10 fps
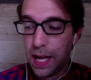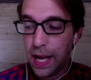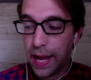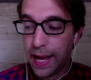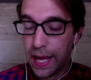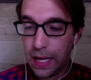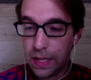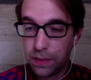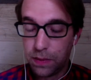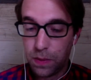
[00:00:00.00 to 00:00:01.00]
and
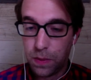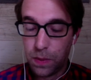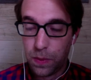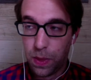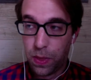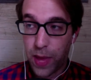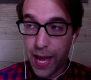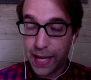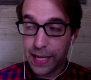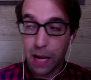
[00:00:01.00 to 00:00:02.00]

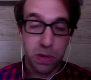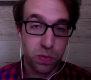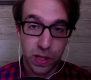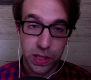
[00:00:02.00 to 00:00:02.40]
that got me really